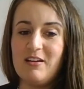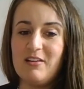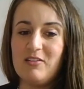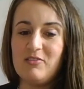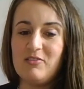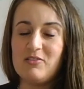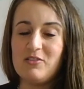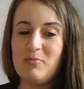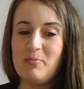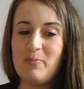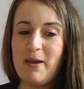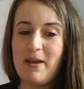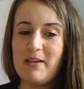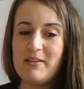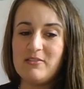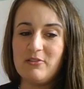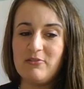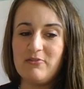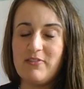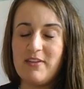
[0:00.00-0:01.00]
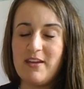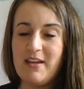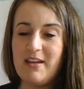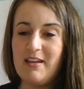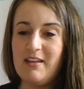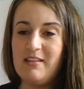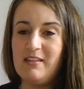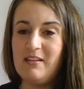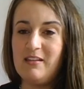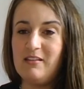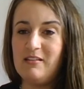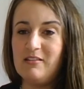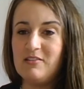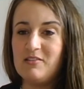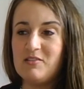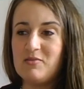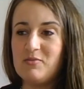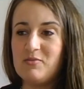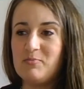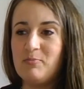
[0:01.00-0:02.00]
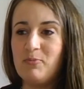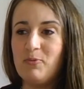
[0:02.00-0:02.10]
so you base off that, and then it's